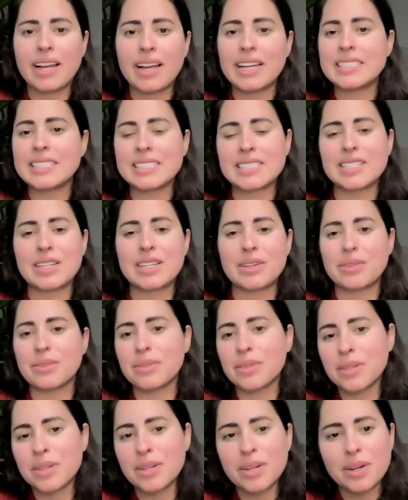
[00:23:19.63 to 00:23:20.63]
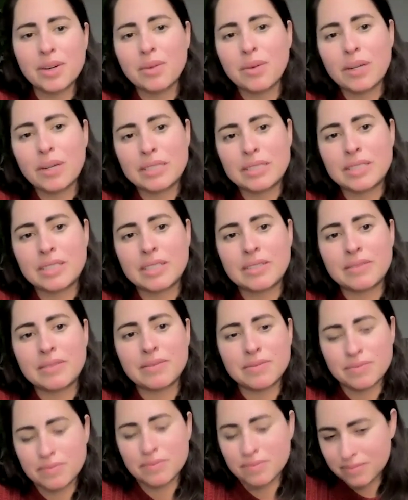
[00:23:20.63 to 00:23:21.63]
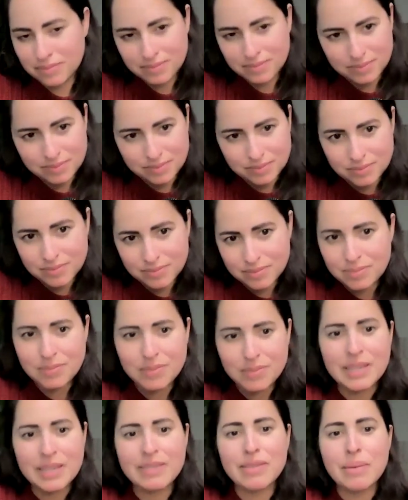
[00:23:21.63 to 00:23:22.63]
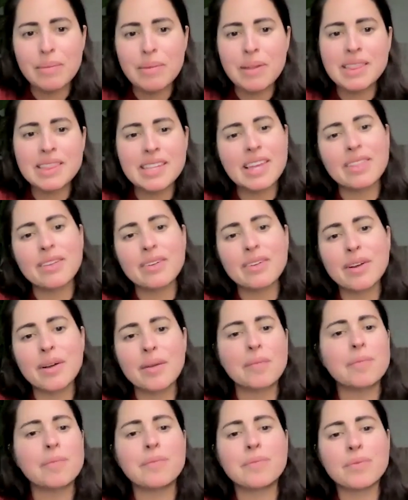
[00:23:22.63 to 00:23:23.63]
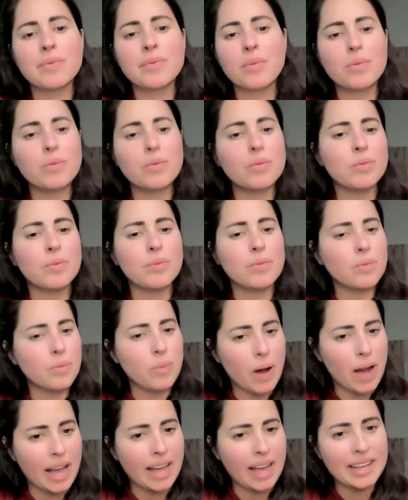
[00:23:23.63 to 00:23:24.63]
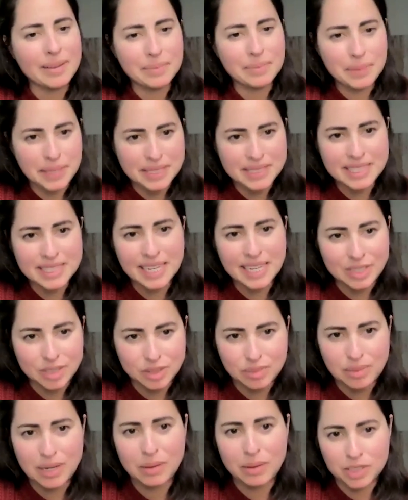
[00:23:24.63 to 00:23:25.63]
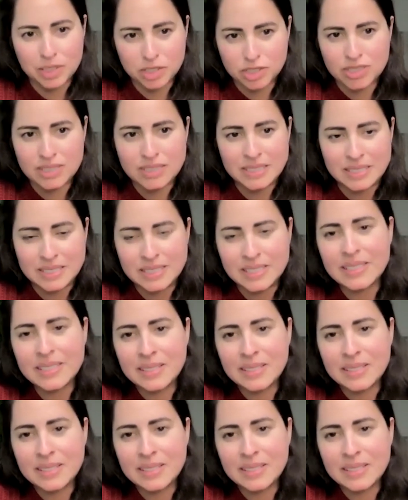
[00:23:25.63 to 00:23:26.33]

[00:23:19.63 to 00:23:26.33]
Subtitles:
until you want to leave them in the other room. Why? Because they ask so many questions.